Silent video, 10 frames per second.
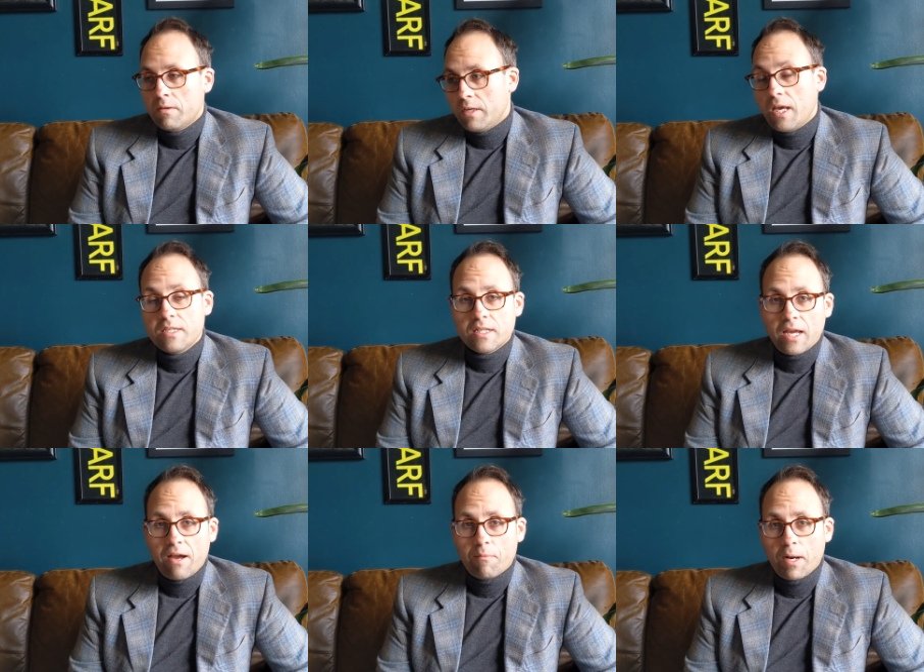Yes, they
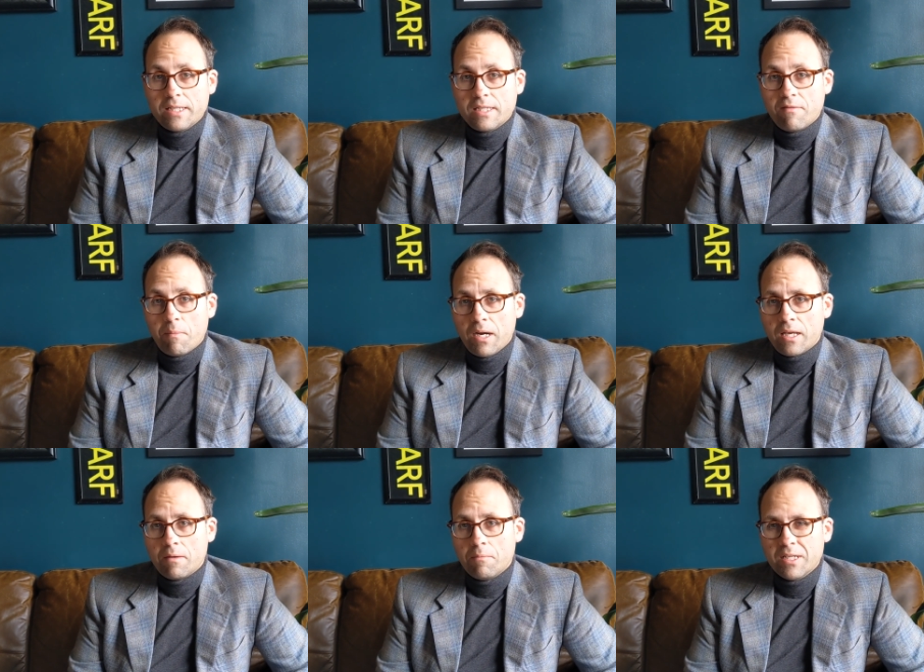have plenty of
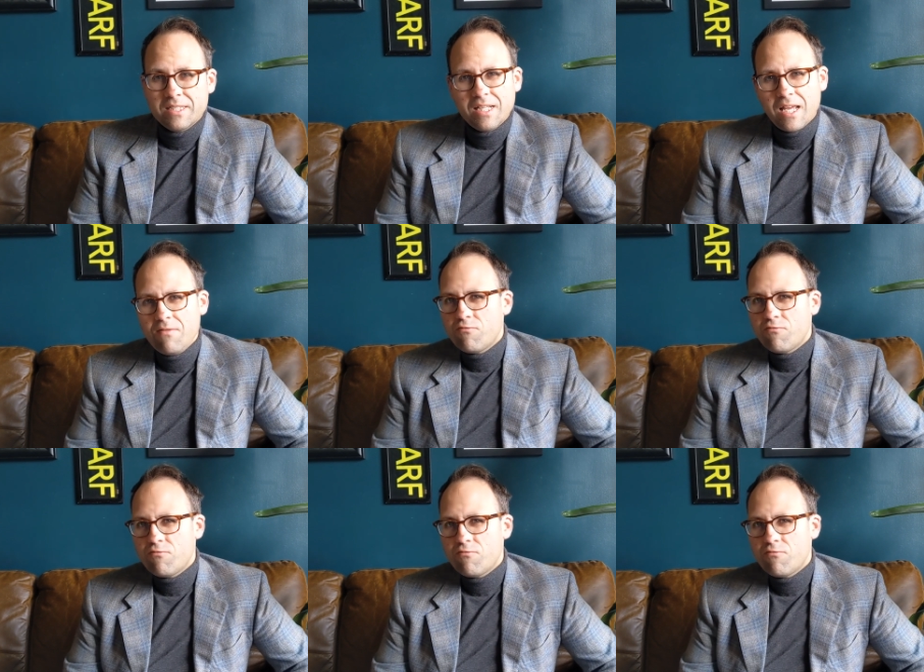money, but do they